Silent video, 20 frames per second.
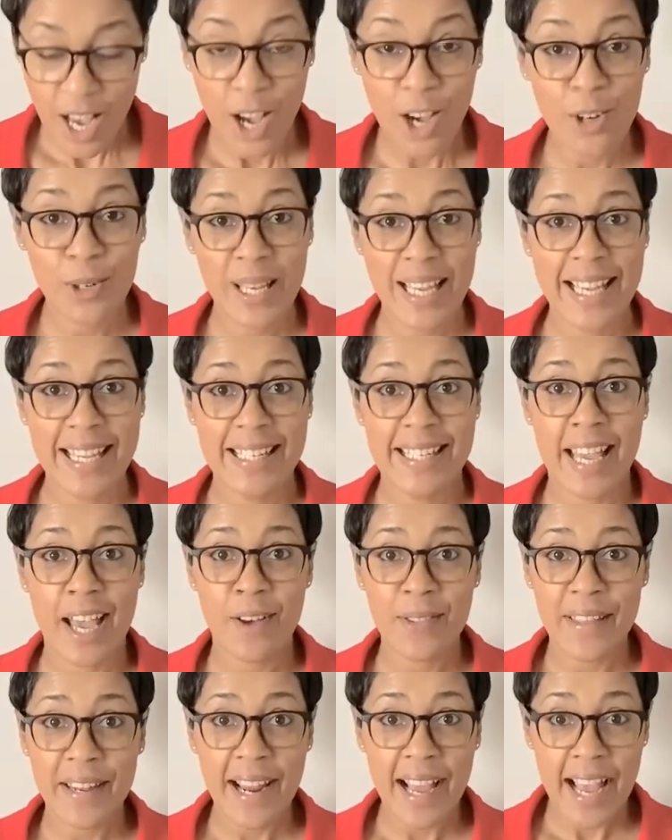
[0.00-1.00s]
Okay,
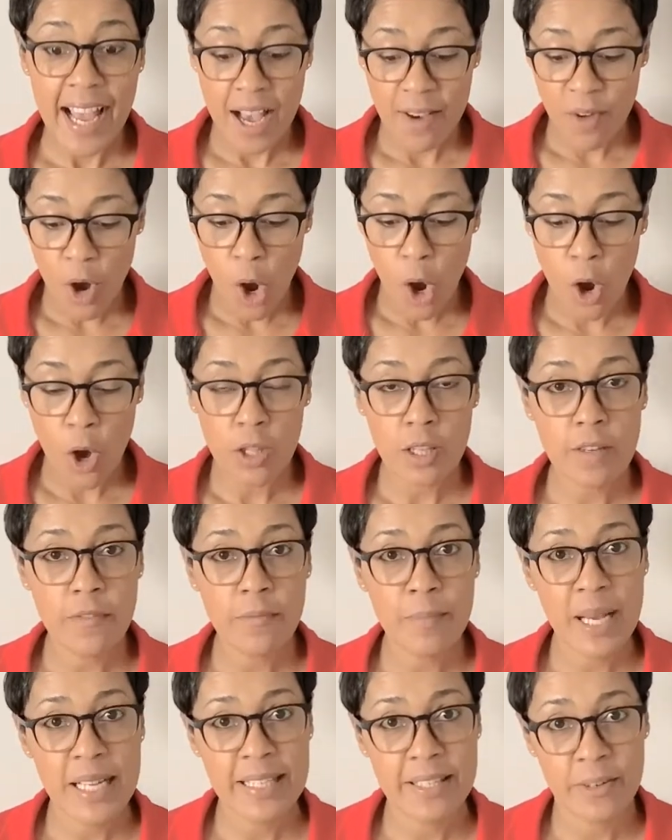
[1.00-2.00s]
now that I have all of
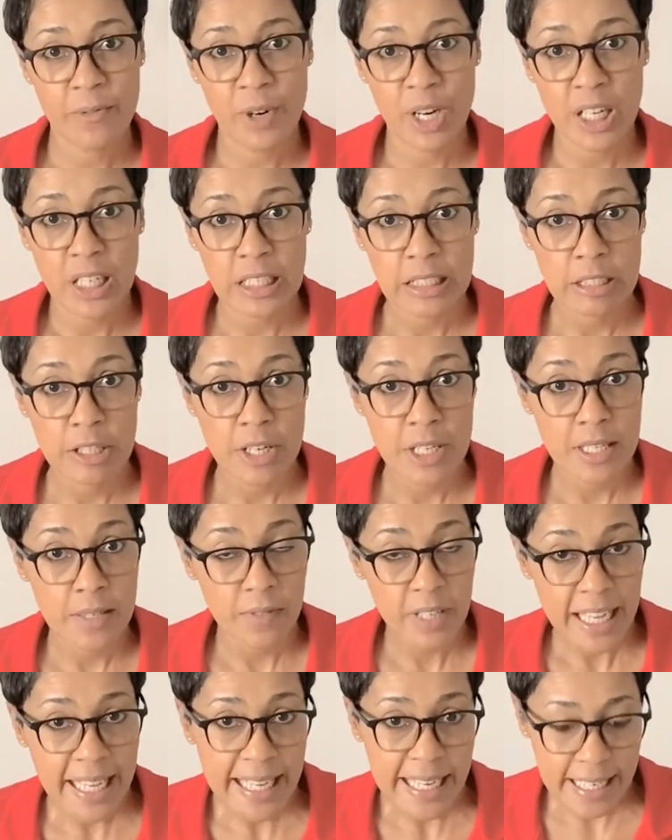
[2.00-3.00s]
my different colors
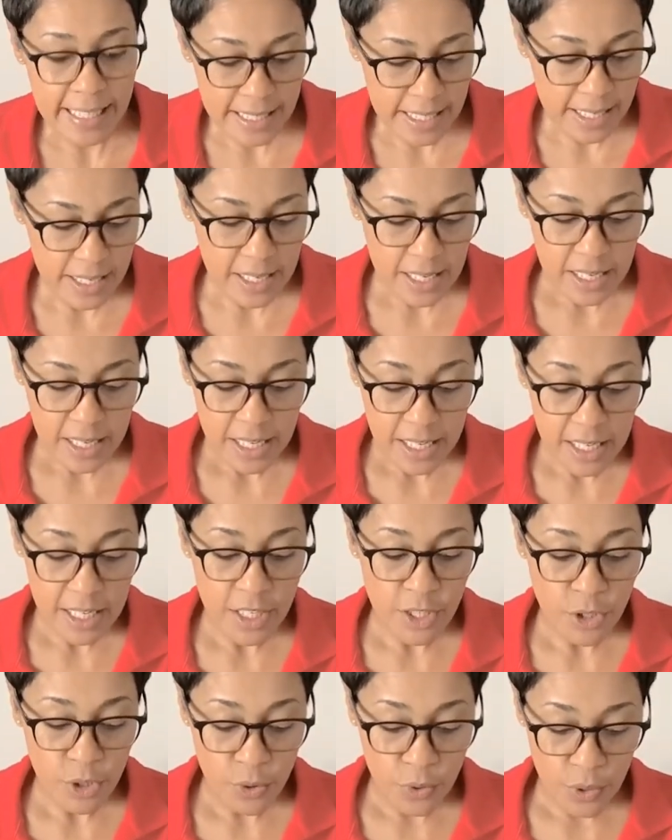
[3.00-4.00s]
of candy
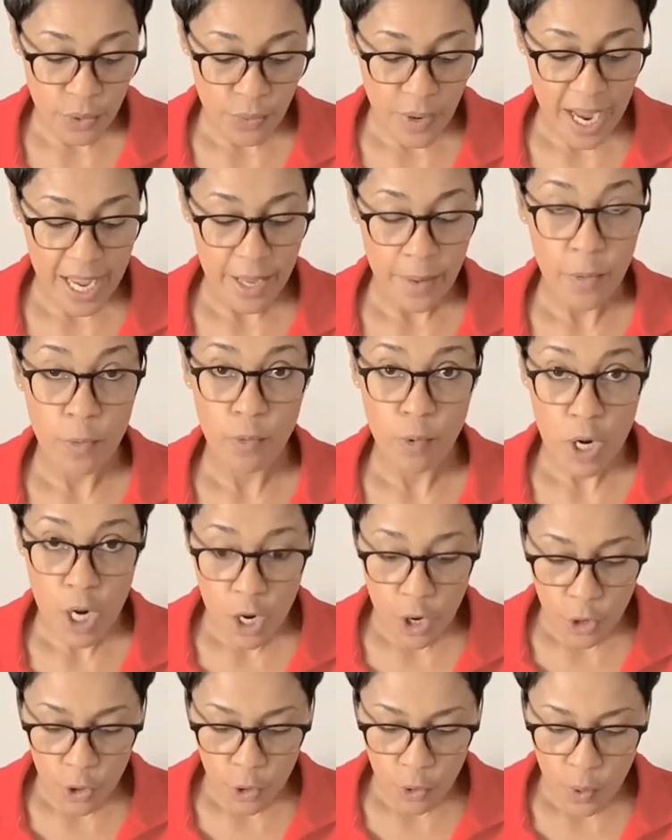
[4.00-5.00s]
into the right
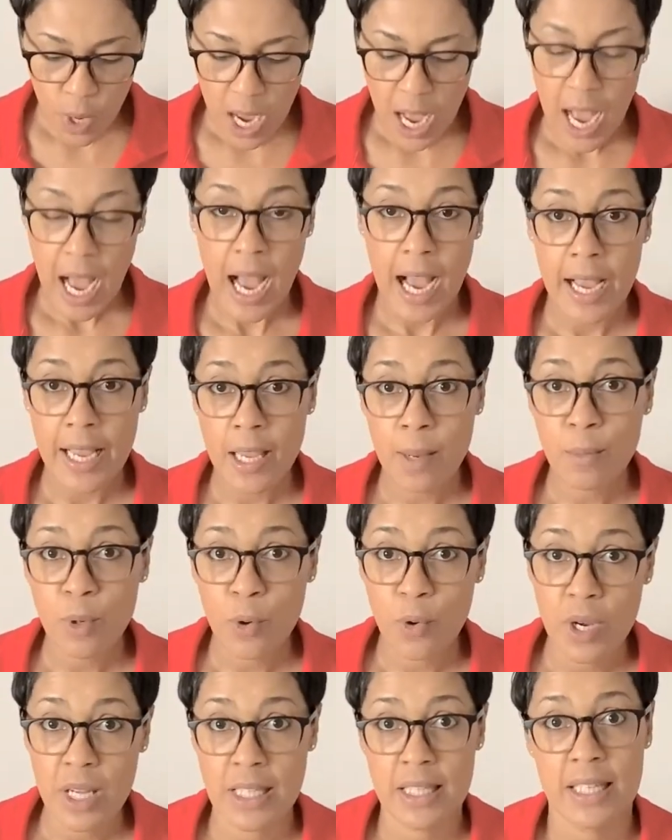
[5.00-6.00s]
row, I am
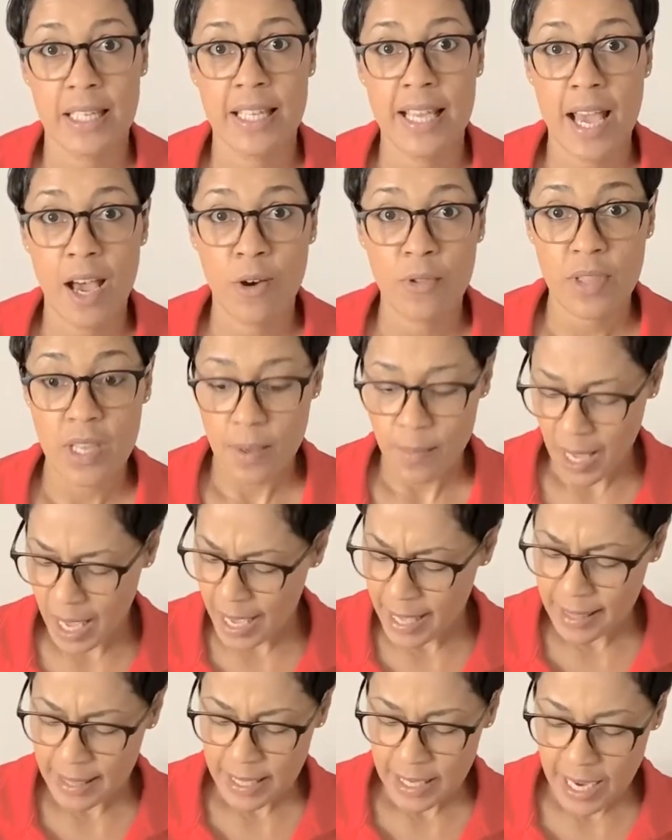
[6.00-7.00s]
going to count them,
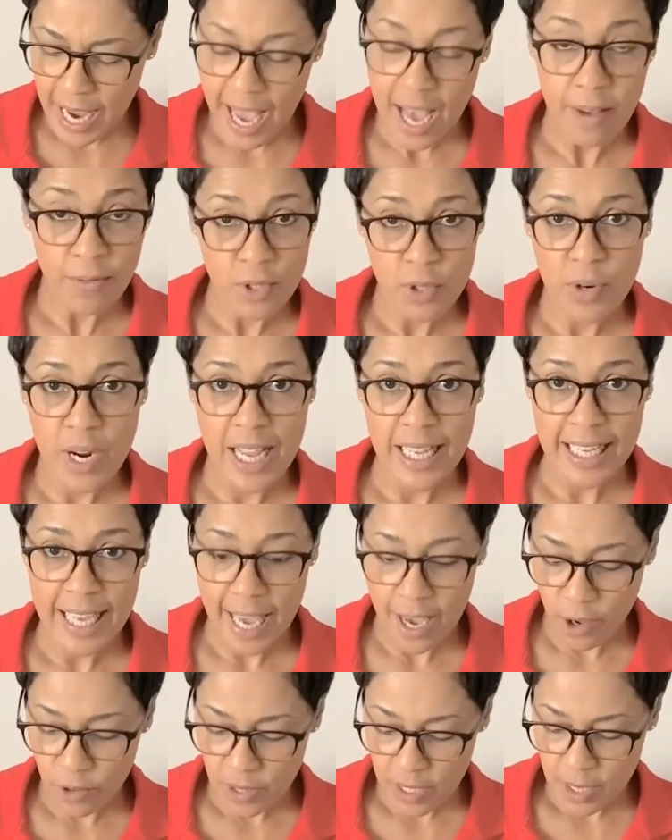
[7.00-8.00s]
and then after I
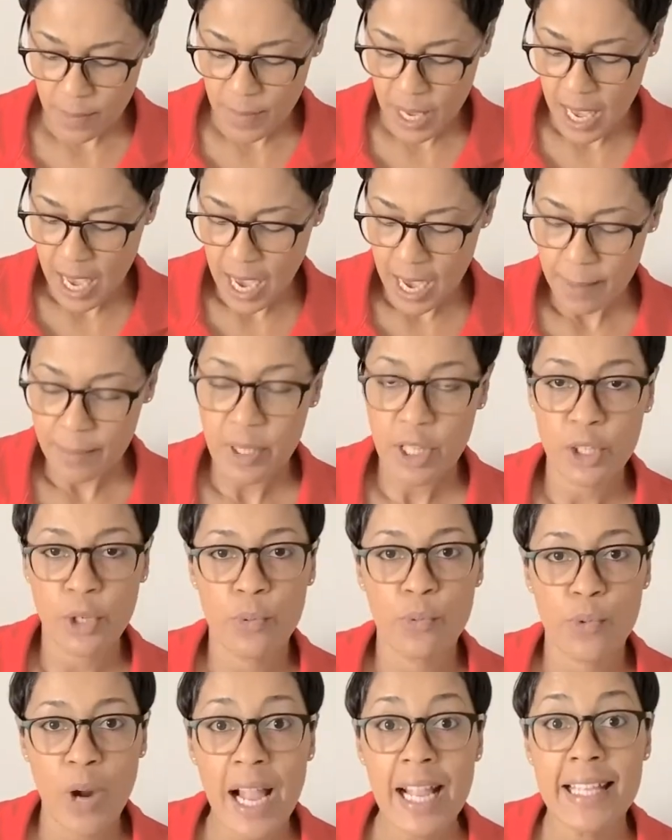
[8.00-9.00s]
count them, I'm going to
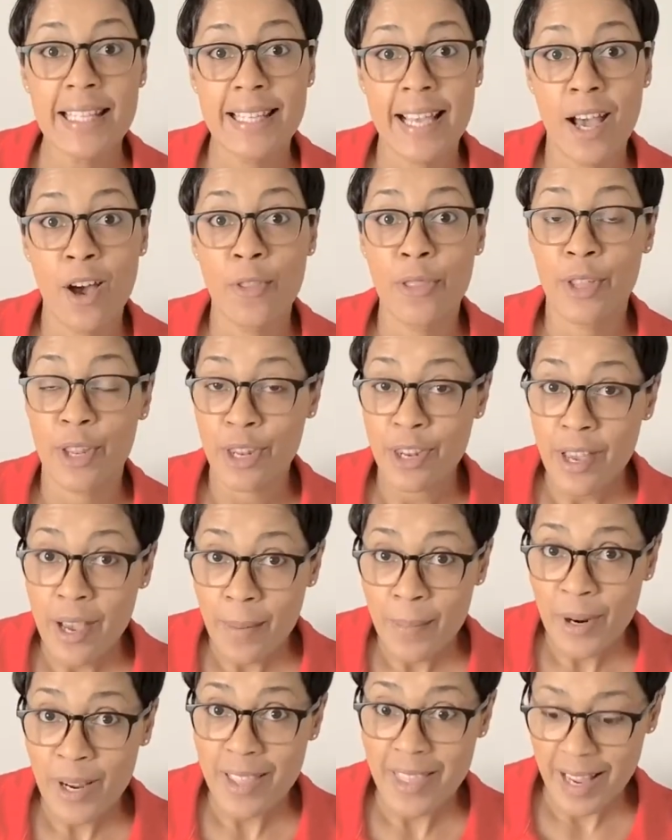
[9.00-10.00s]
write down the
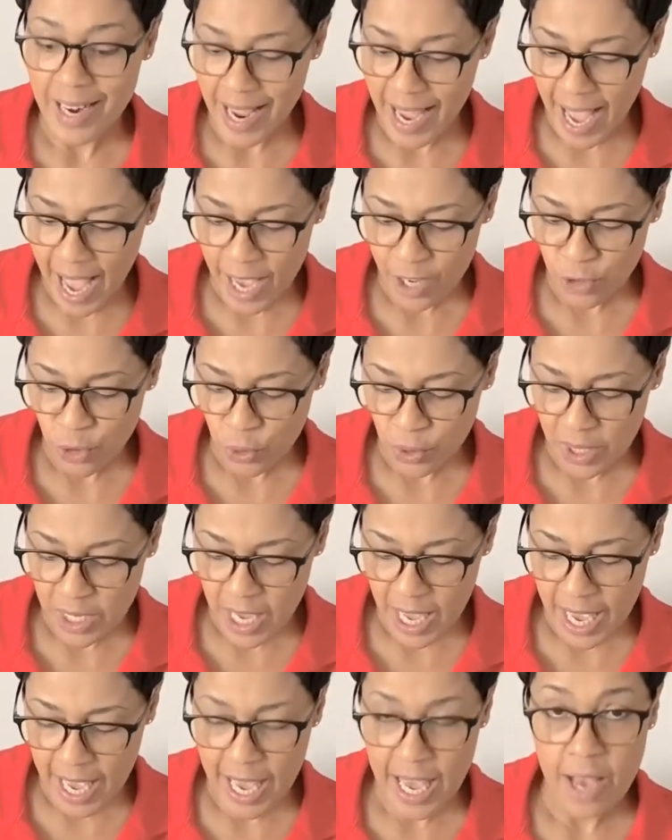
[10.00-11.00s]
number that I actually
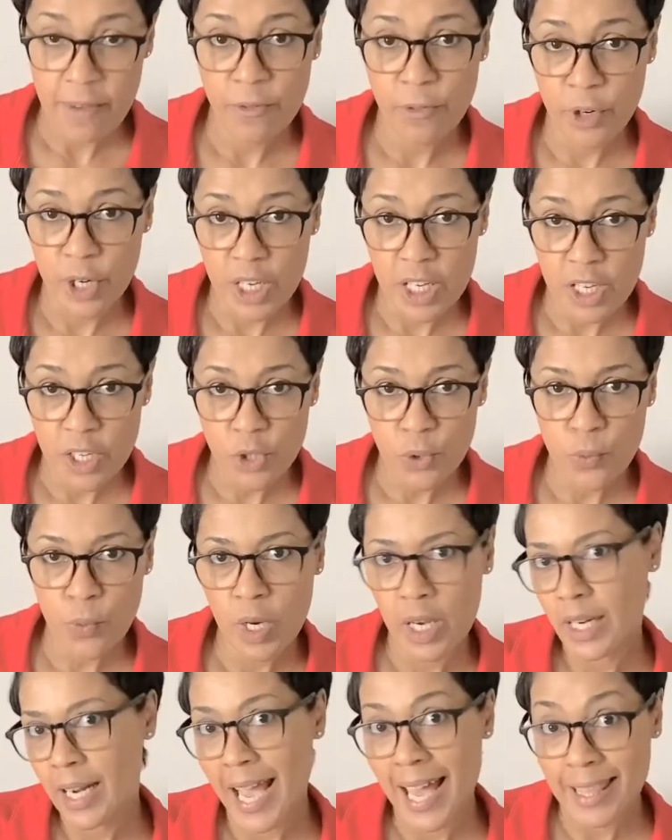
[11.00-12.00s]
have for each
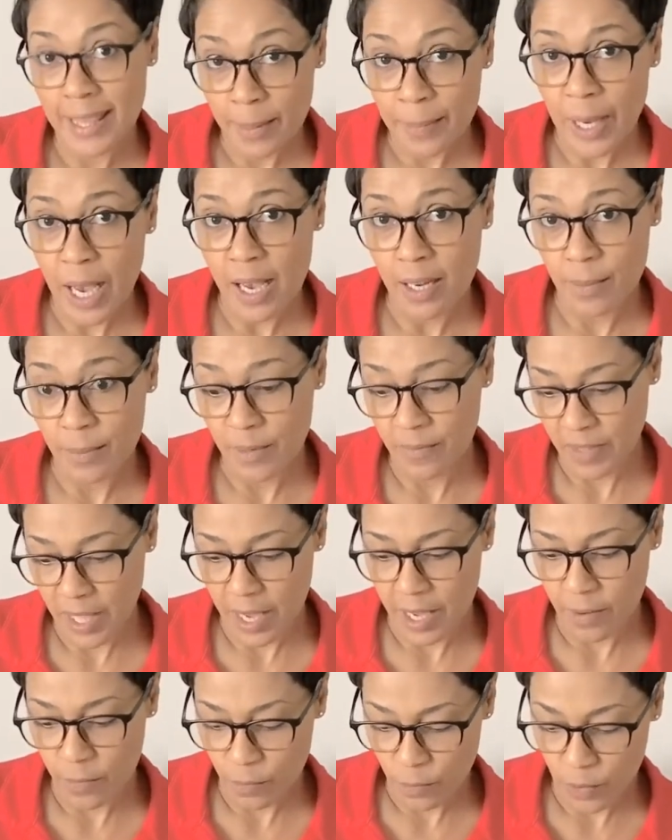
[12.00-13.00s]
one at the bottom of
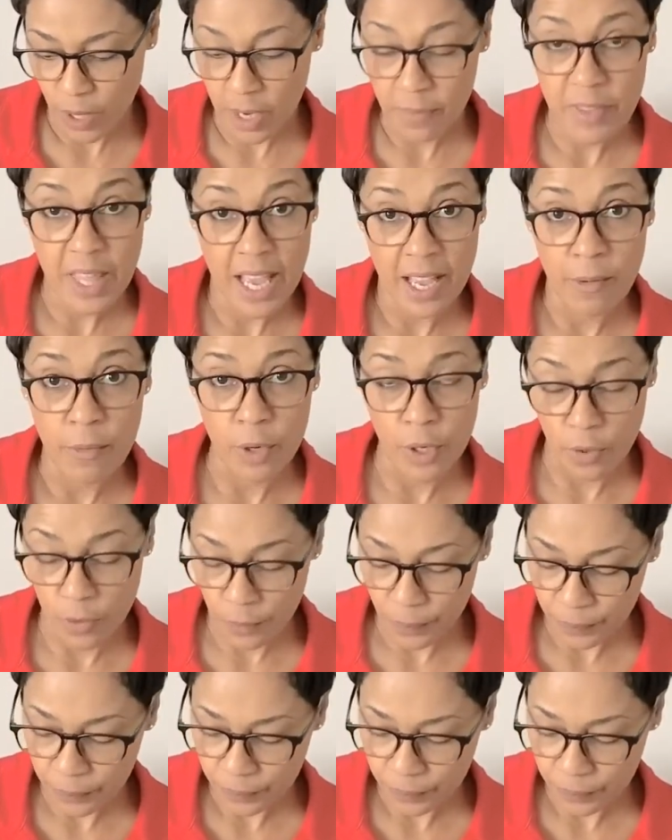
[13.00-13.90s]
that row.